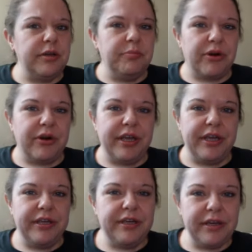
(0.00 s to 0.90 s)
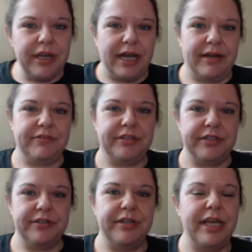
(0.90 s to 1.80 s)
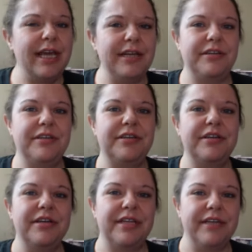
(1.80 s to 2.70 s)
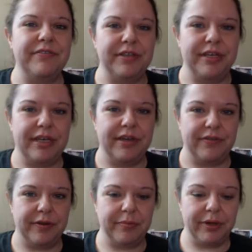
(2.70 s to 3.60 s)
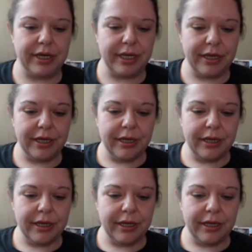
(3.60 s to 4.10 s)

Good morning, good afternoon, and good evening, everybody.